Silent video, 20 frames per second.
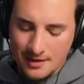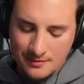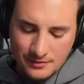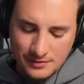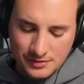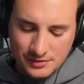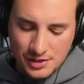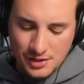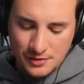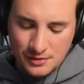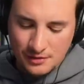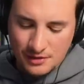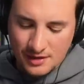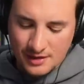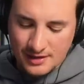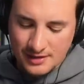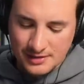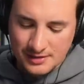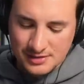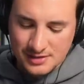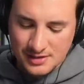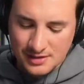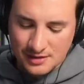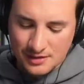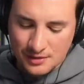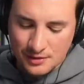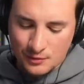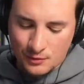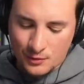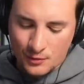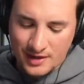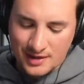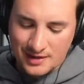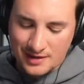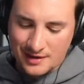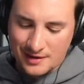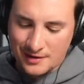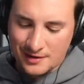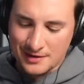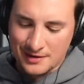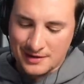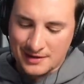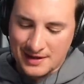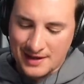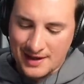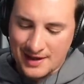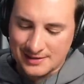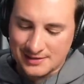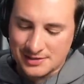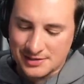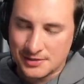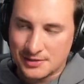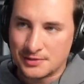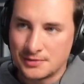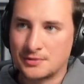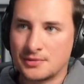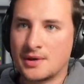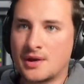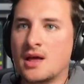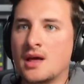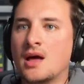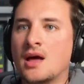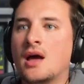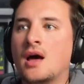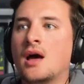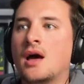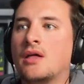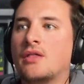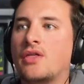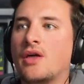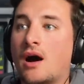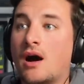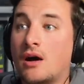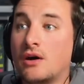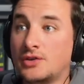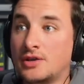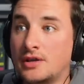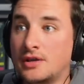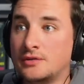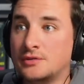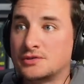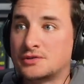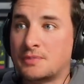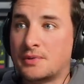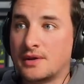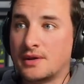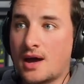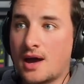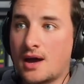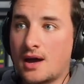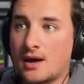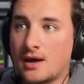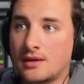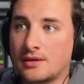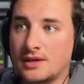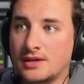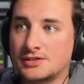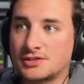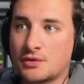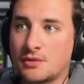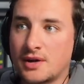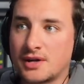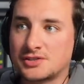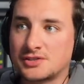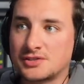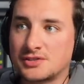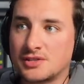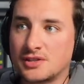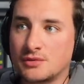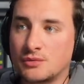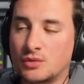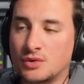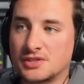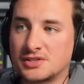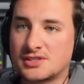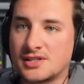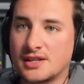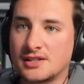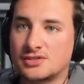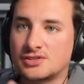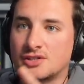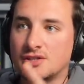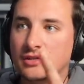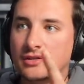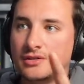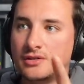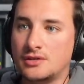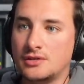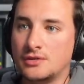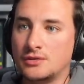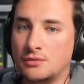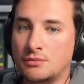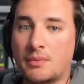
two things that we are going to get to that aren't news, but these are questions that were sent to you.